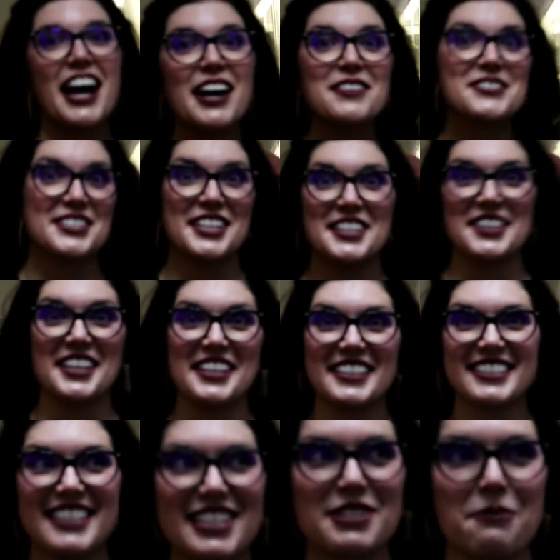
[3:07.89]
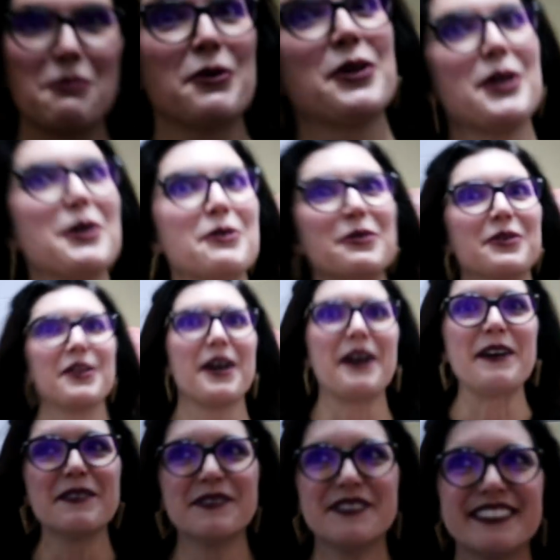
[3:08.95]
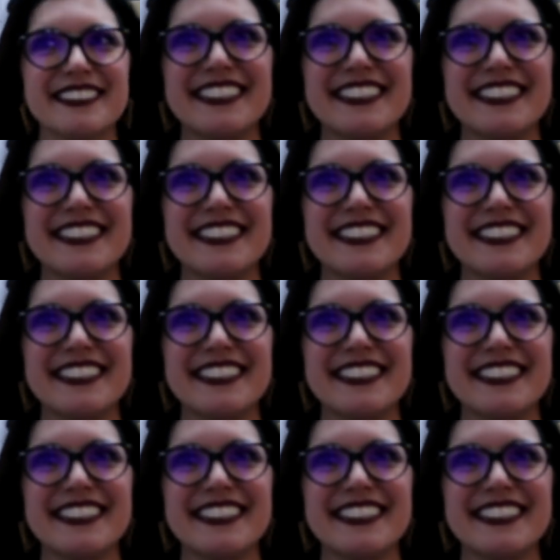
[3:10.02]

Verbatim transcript: I've seen this. Yeah. It's pretty cool. It's pretty cool.